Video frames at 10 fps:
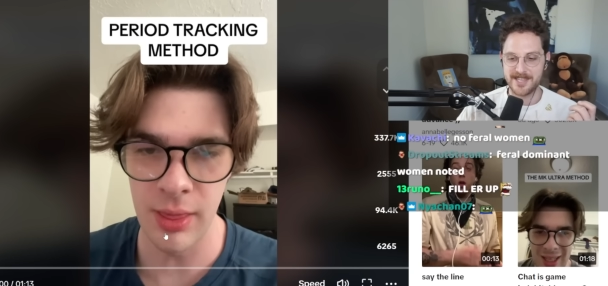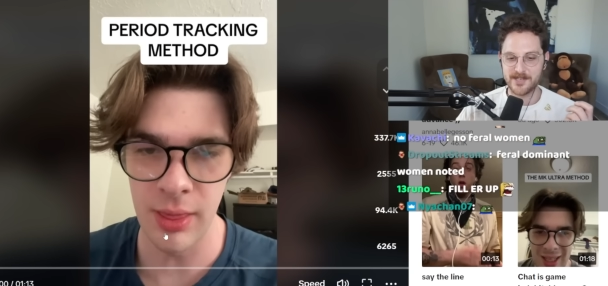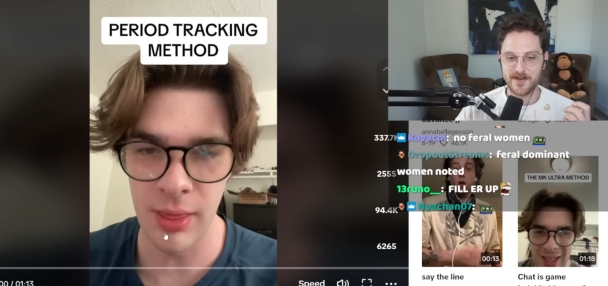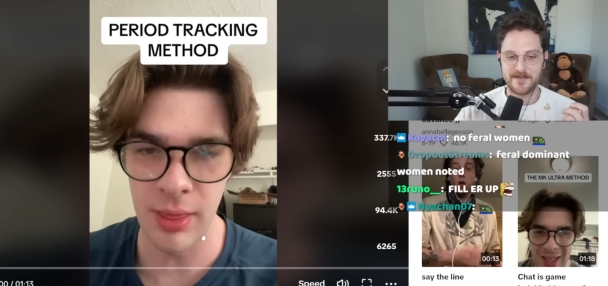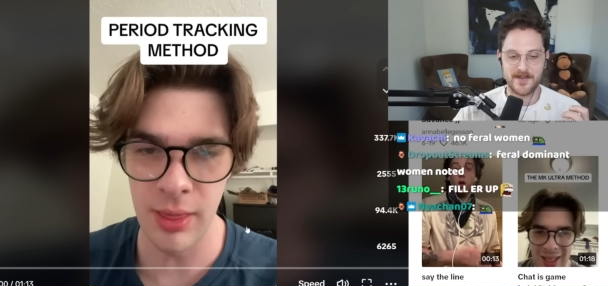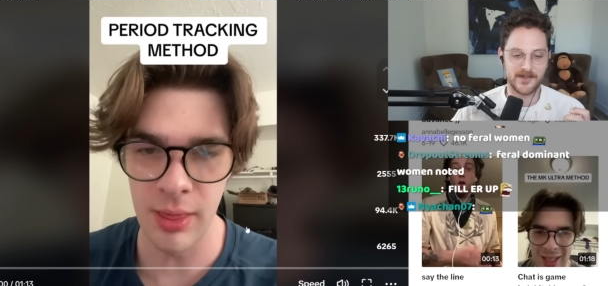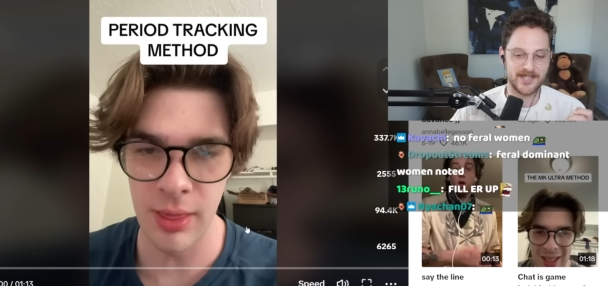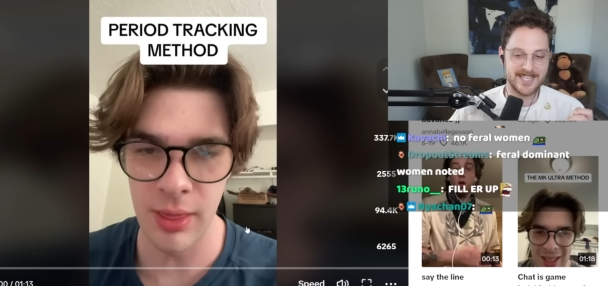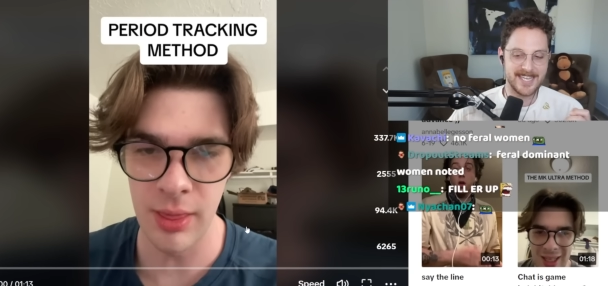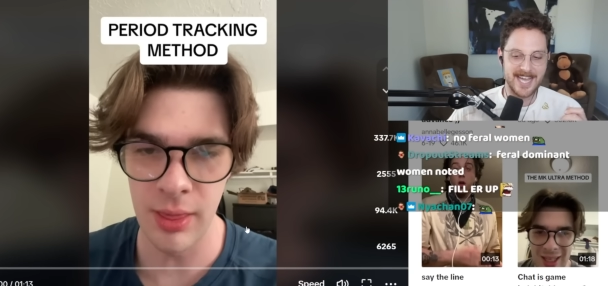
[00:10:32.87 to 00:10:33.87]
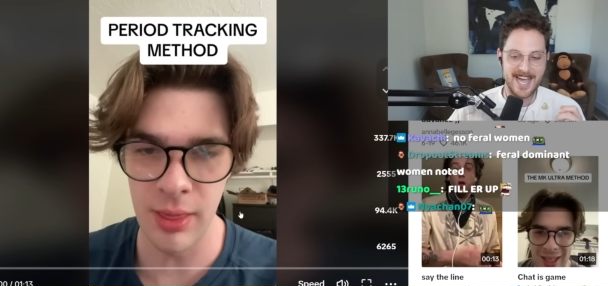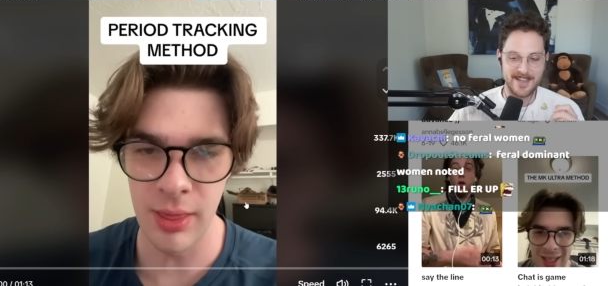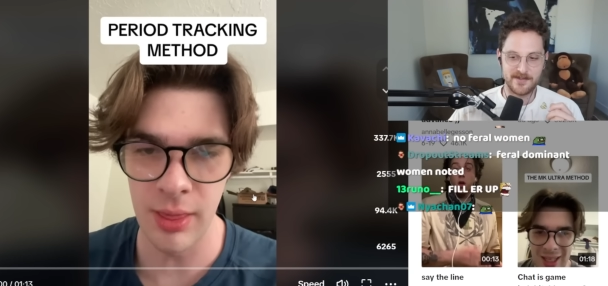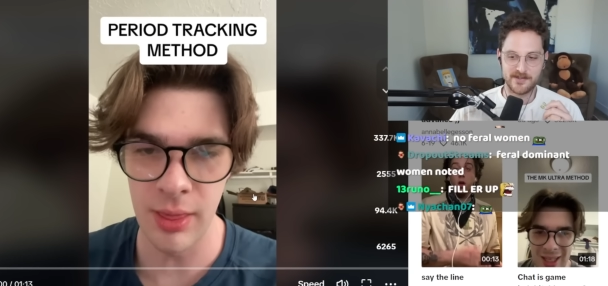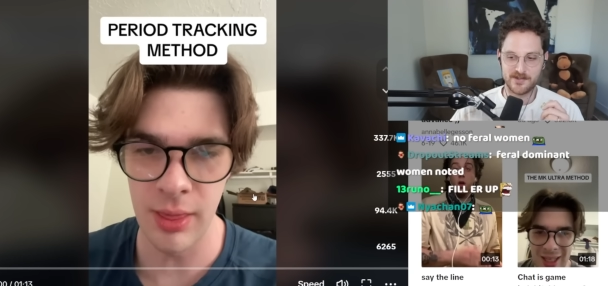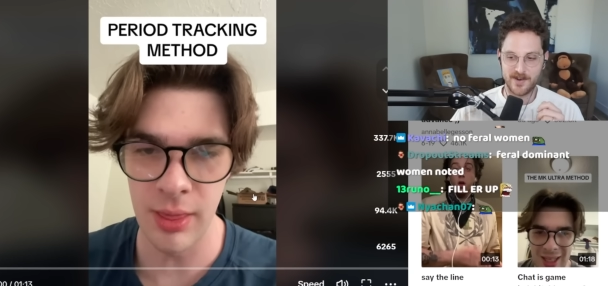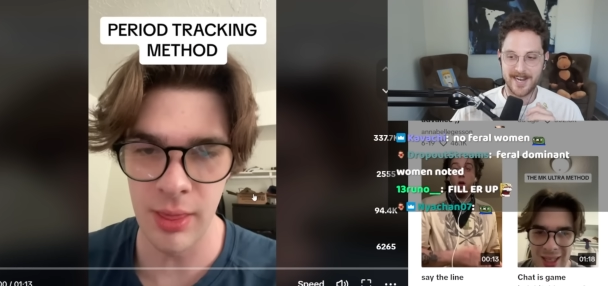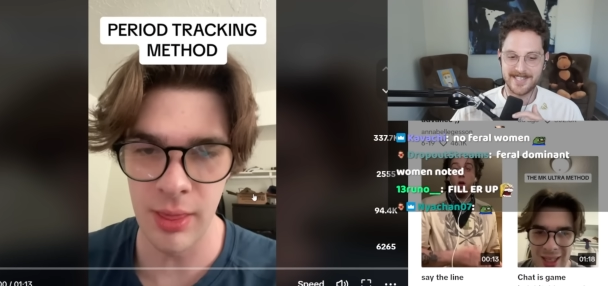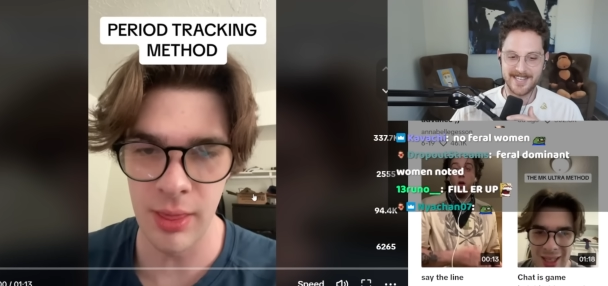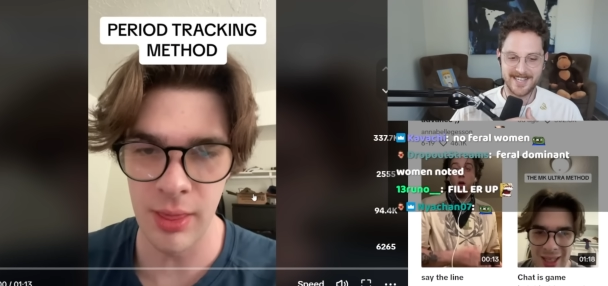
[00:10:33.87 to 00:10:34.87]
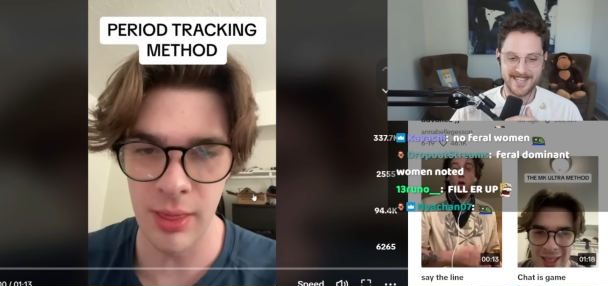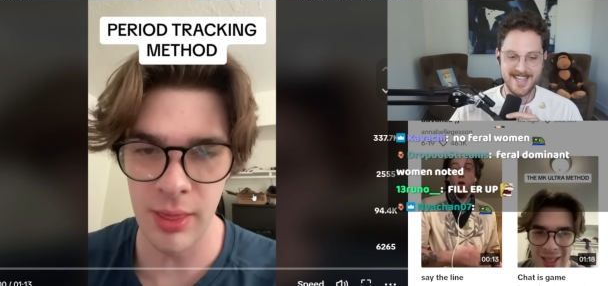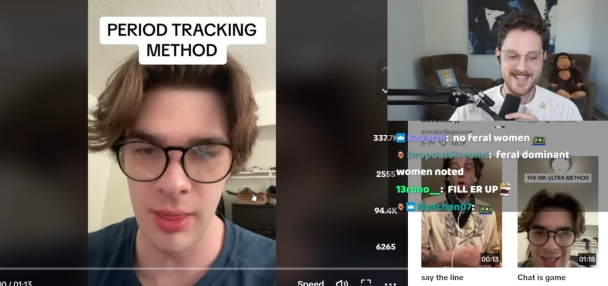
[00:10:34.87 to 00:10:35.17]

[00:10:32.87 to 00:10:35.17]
Speaker 1: This one feels like a guy who's tried to...